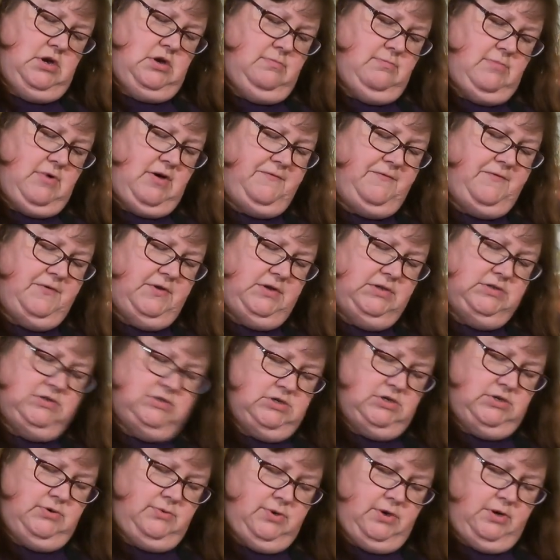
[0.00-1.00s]
muffins
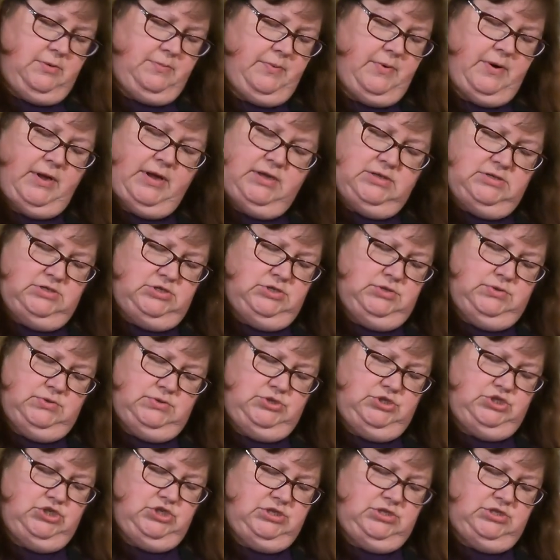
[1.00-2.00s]
and quick breads, you
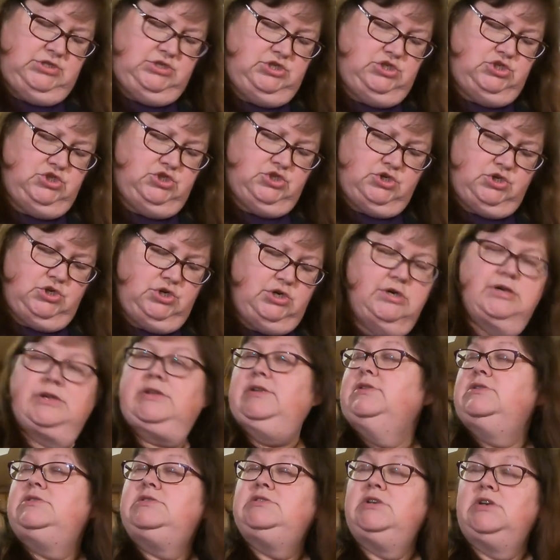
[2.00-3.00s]
just stir
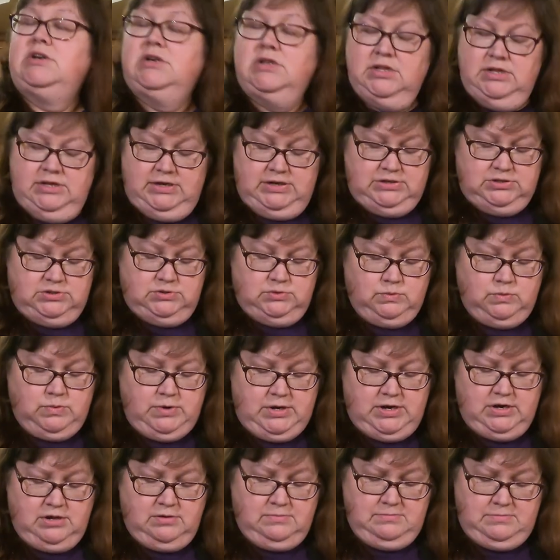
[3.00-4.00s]
until it's
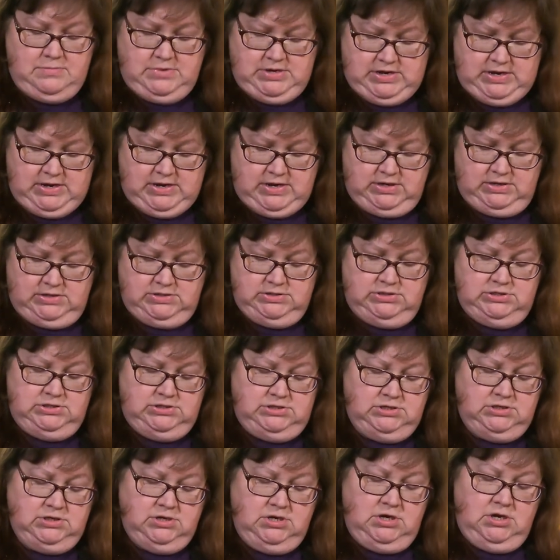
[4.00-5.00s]
well
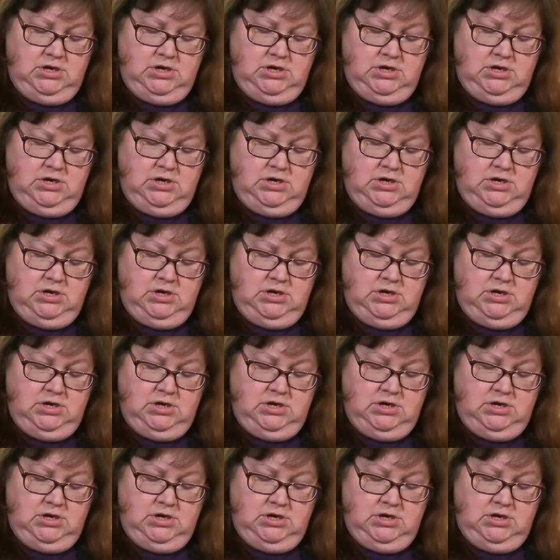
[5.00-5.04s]
mixed.